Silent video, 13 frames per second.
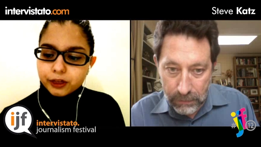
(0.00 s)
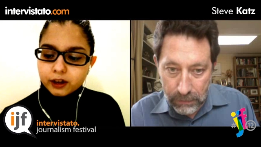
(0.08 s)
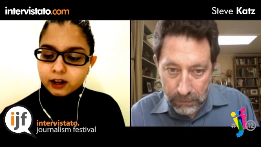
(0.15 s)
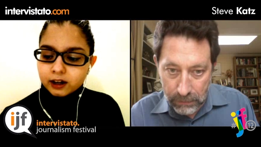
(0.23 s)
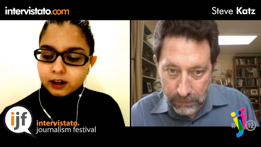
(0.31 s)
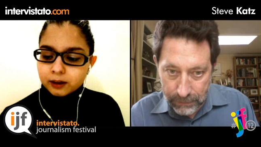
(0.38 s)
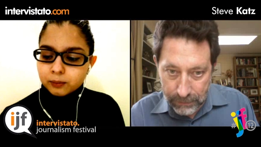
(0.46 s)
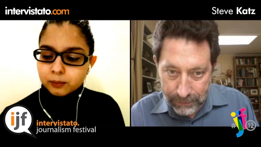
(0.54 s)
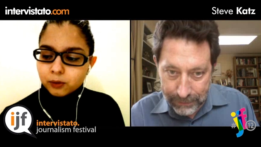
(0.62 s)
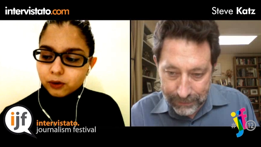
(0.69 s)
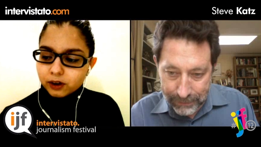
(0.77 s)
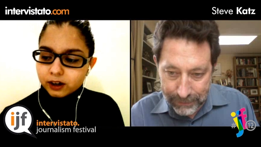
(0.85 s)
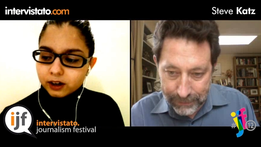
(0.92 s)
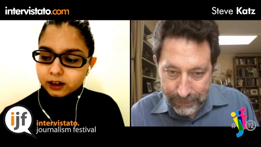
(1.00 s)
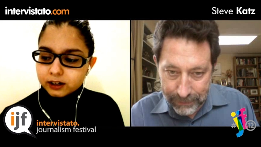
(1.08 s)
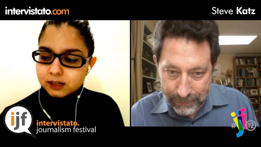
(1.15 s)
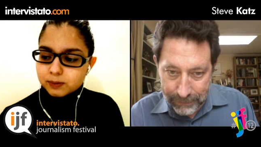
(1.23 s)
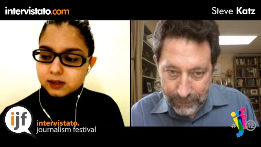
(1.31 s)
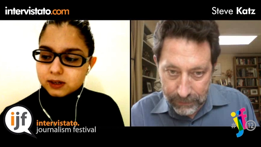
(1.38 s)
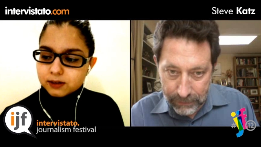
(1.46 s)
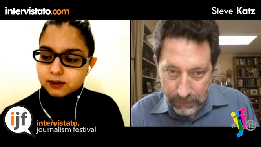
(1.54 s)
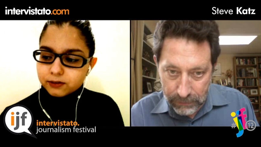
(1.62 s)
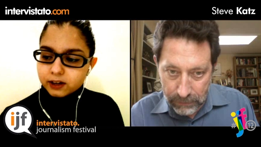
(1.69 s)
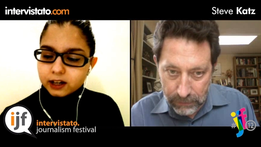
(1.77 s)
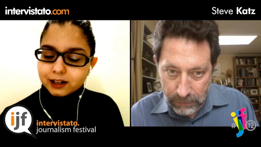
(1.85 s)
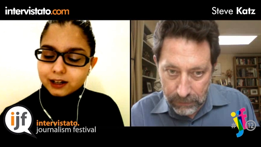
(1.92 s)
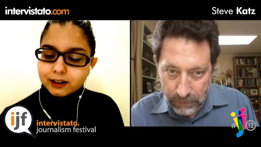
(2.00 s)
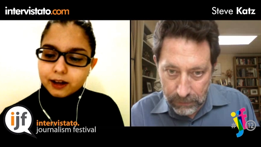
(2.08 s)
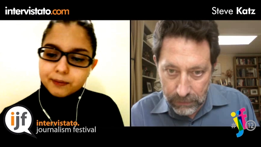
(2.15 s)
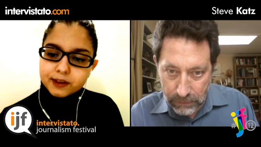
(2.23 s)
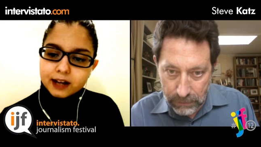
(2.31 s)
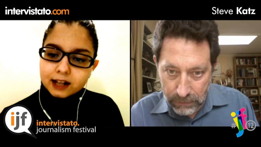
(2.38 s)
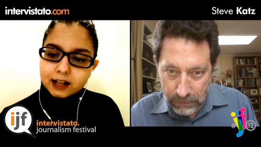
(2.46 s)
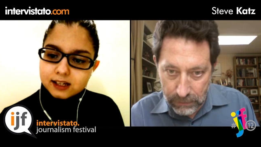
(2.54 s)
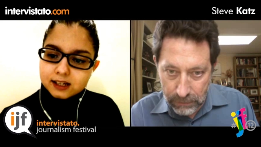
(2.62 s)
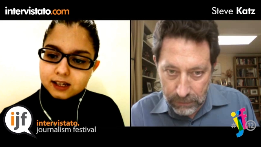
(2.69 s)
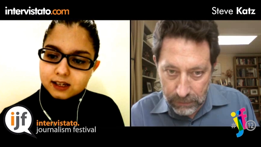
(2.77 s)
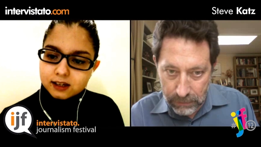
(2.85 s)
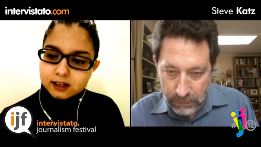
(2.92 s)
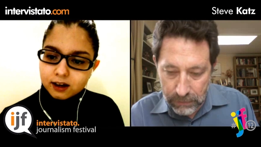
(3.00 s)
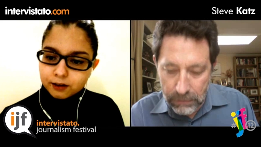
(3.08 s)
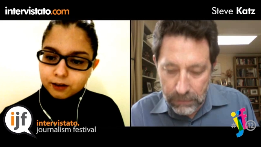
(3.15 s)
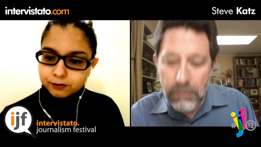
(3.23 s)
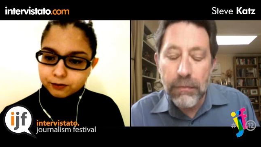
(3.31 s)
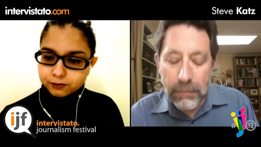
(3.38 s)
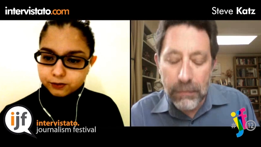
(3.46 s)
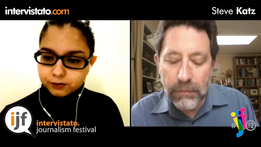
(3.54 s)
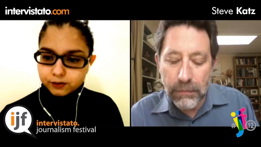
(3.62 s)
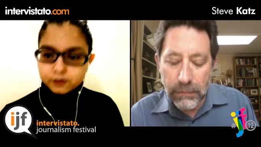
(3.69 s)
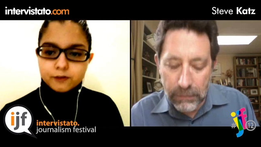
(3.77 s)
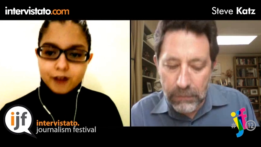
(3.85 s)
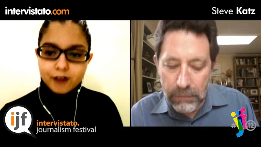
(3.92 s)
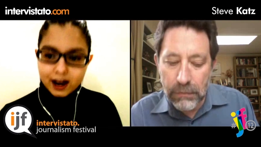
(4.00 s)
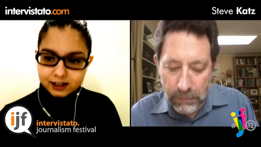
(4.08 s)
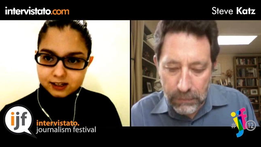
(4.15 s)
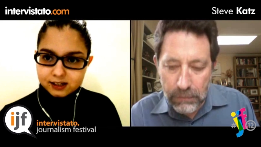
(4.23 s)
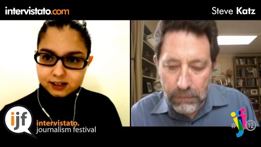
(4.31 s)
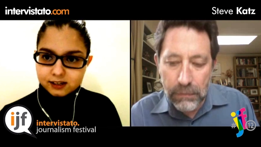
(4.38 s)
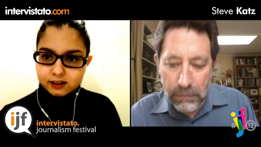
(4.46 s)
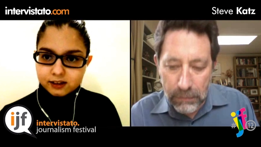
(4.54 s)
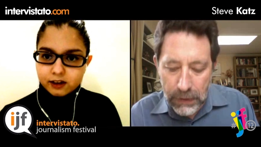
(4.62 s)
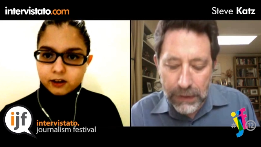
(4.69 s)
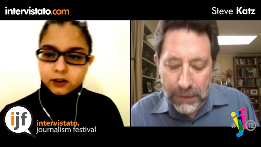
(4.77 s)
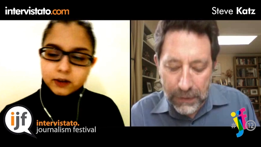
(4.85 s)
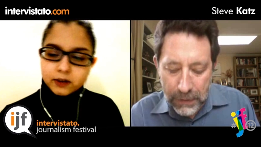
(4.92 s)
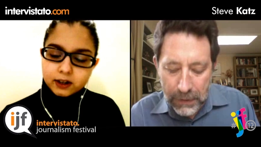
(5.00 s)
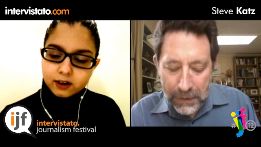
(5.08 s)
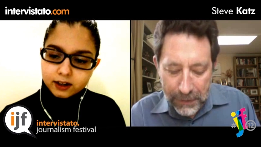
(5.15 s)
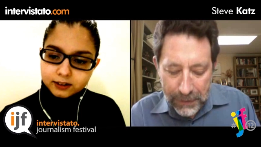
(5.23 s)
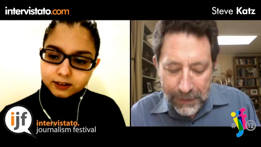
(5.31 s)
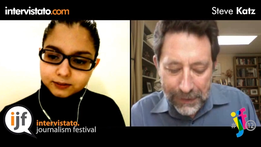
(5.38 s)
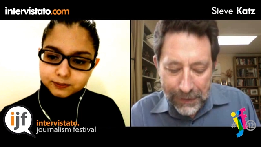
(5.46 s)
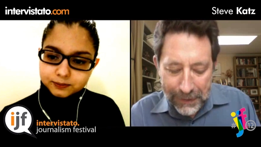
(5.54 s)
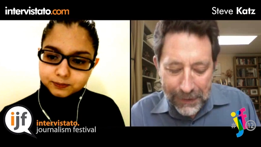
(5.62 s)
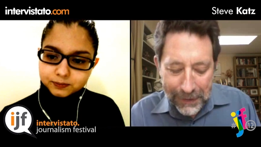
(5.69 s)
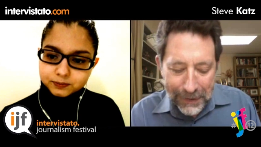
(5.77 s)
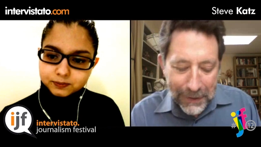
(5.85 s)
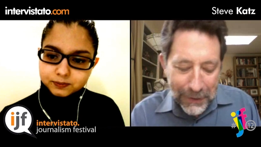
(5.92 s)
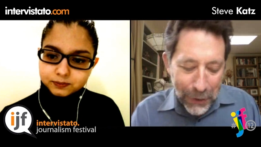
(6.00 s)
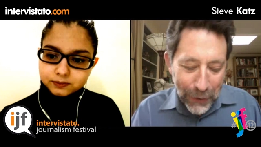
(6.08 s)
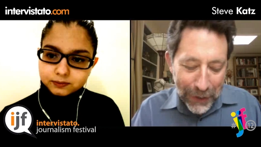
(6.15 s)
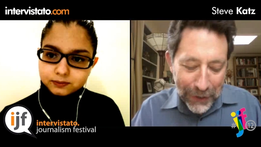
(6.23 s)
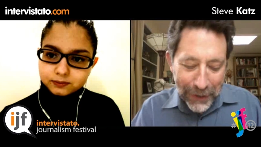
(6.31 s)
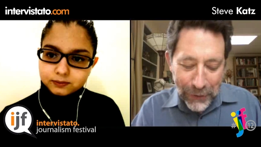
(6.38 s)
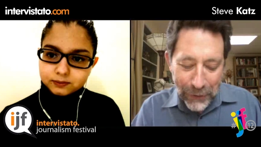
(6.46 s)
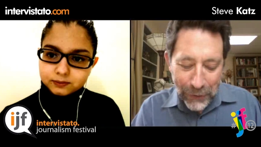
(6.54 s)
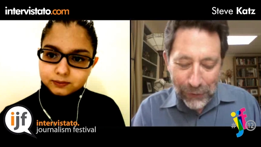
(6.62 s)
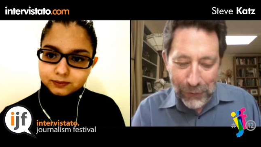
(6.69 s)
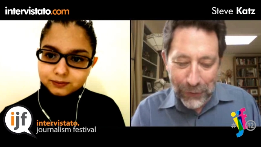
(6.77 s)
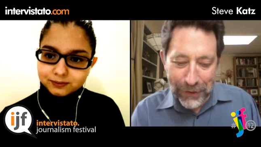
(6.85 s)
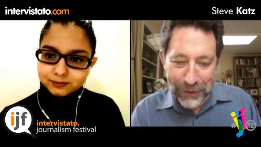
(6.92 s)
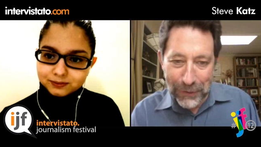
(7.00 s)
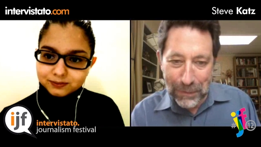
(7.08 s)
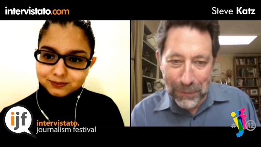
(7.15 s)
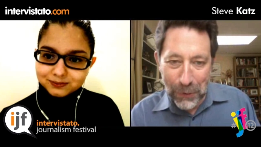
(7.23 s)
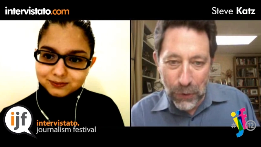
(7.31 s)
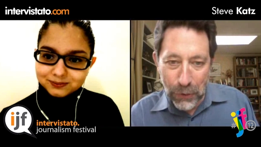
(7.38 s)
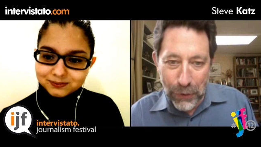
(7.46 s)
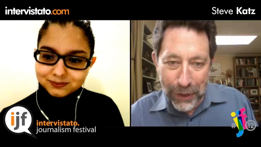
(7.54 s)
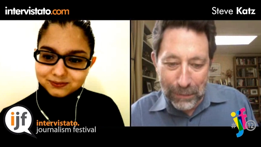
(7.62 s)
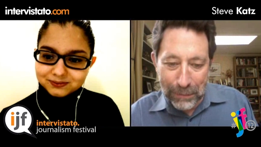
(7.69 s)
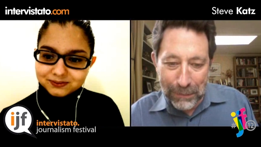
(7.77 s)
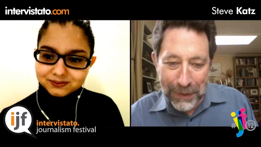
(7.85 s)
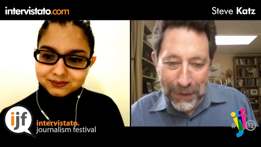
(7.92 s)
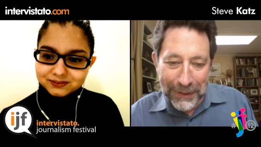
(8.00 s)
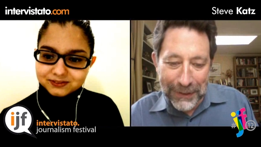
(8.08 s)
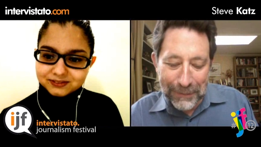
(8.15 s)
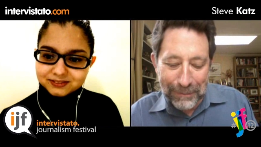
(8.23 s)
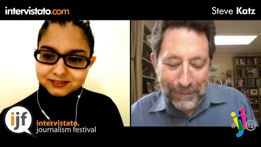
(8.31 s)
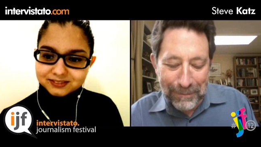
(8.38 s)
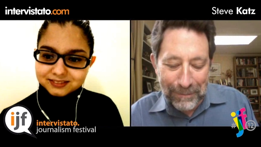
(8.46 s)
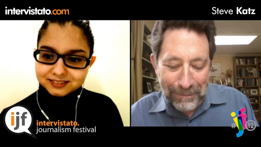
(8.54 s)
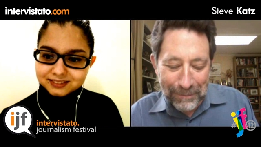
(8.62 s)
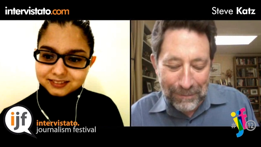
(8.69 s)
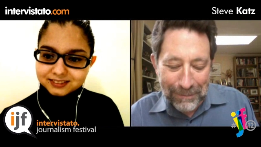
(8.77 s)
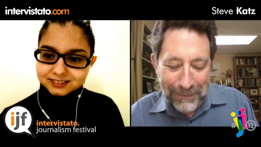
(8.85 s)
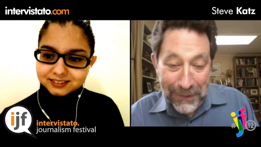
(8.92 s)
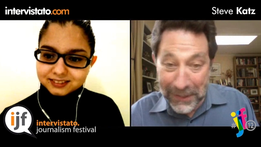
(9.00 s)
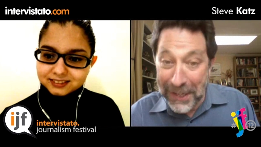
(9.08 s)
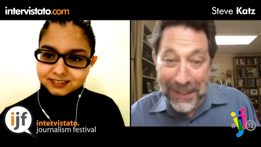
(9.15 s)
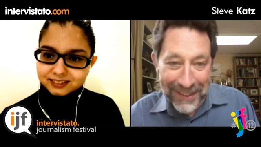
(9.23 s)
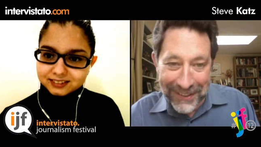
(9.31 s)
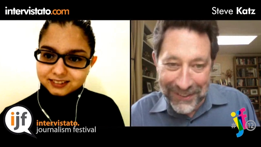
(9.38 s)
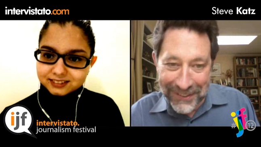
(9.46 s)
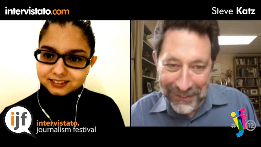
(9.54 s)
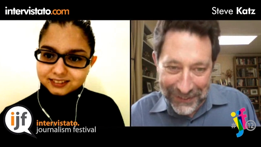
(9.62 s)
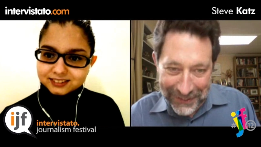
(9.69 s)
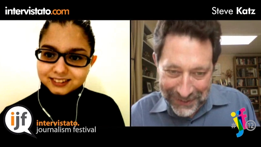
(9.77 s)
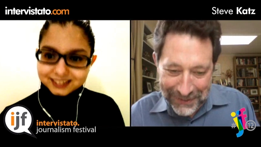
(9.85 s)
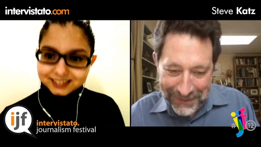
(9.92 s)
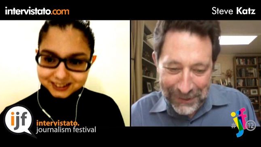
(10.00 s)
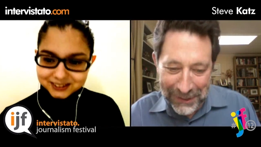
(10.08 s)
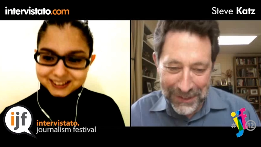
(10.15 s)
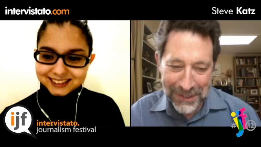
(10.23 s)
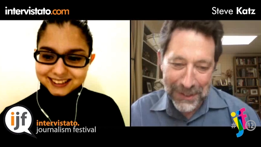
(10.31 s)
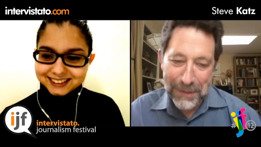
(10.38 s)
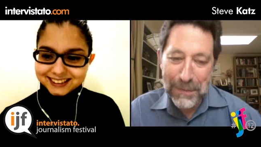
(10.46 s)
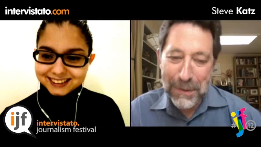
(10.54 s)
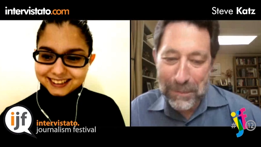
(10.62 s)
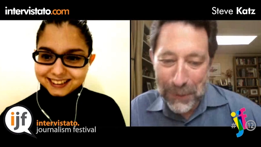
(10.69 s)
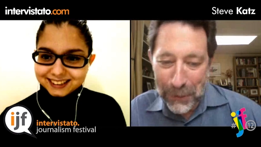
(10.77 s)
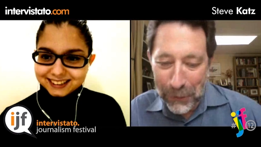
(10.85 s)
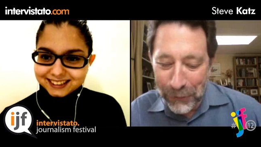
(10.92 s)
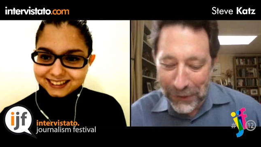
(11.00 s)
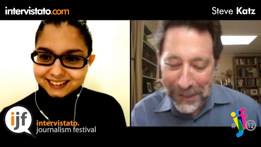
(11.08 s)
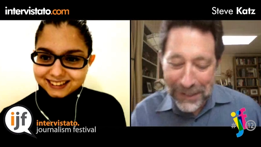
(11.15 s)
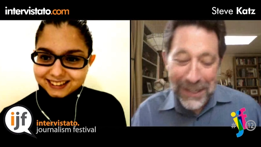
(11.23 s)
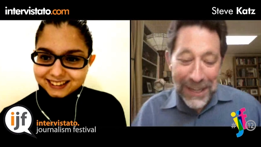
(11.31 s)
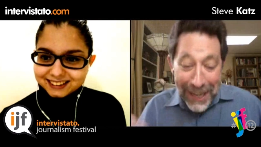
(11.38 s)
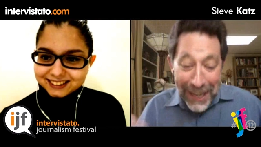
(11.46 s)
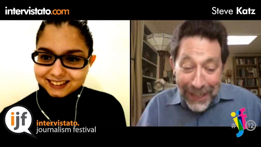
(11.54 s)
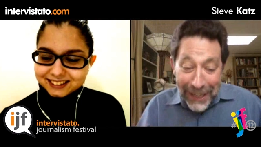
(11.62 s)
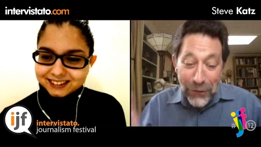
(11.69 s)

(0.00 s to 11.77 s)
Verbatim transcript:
Speaker 1: uh, more specific and in depth analysis of facts that are going on.
Speaker 2: You know, I, I just looked at the program um, today, actually. I didn't realize it had been posted and, and